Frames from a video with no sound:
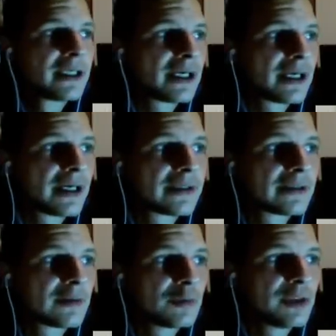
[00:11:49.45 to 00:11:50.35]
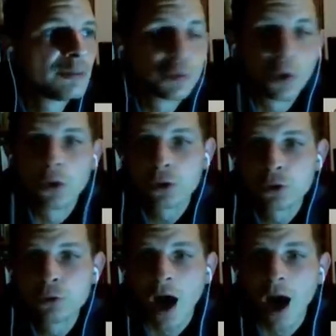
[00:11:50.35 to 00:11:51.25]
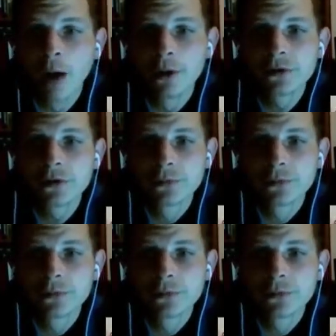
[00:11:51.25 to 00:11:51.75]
and we broke 2 armors.